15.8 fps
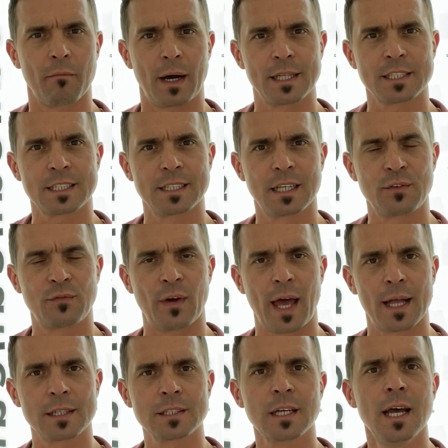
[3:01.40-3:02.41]
months in
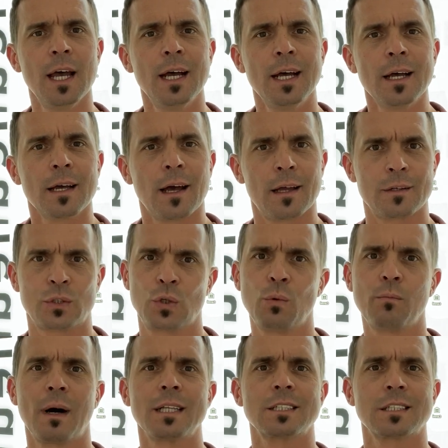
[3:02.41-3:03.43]
advance, and
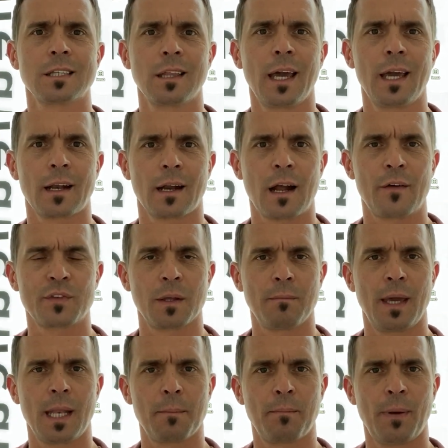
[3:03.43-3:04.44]
2 months later, after they
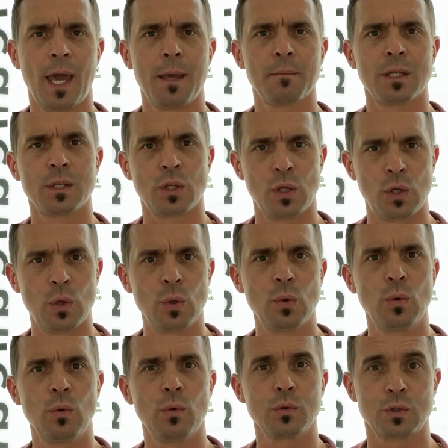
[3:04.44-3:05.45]
made a payment,
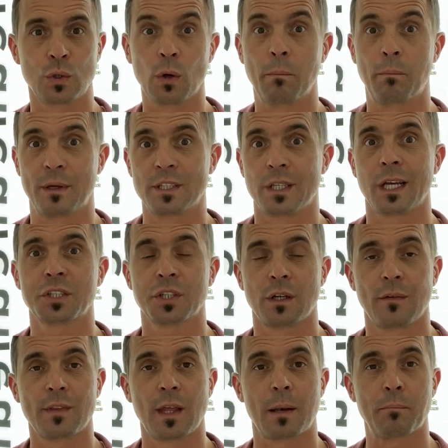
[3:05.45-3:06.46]
you took
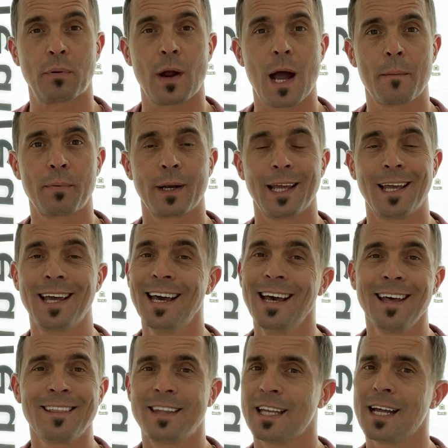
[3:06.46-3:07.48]
possession of that property.
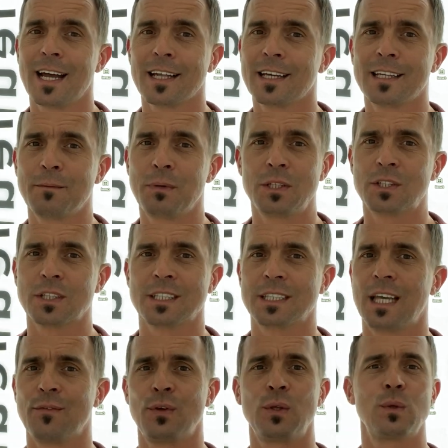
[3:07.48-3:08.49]
They're not going to be just
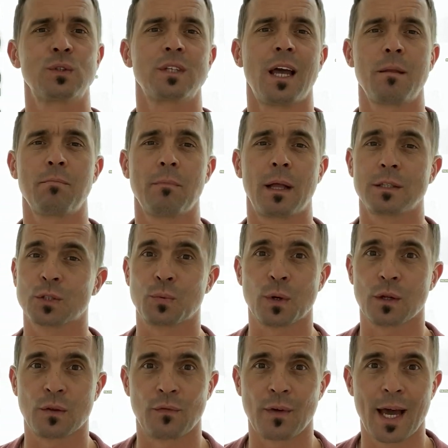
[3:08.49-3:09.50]
giving you 10 months
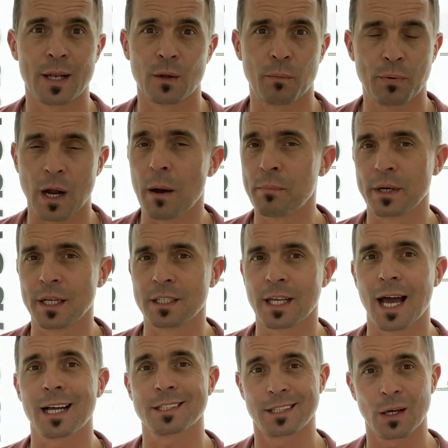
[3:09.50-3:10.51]
worth of annual property
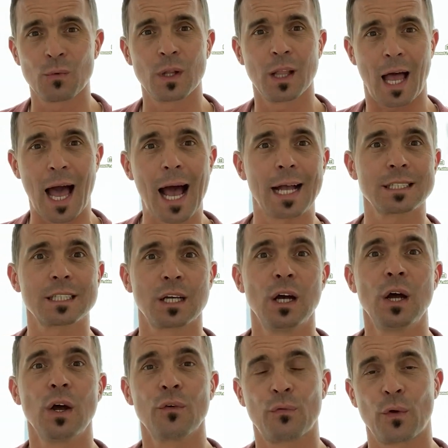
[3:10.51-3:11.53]
tax. They will ask
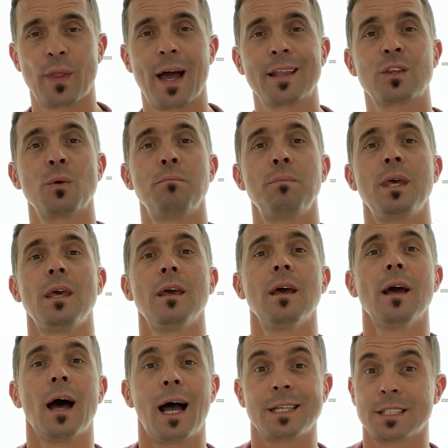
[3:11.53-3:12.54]
for that to
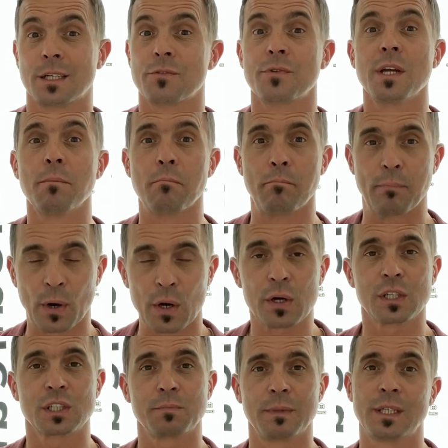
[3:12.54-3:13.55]
be as a
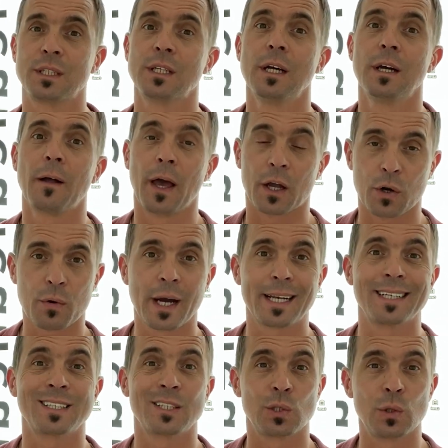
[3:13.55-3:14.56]
reimbursement, a
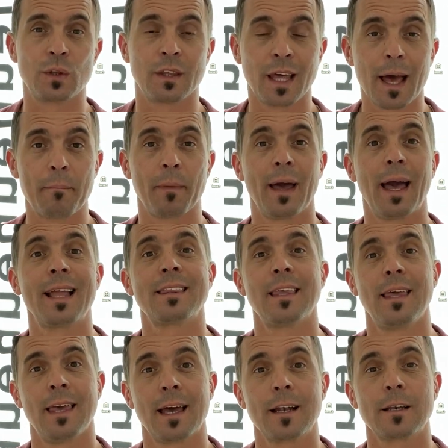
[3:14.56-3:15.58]
credit to them at
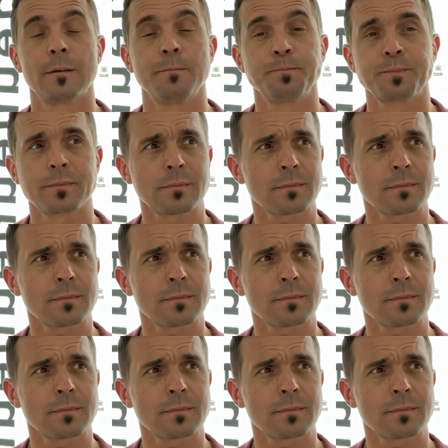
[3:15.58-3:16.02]
the end,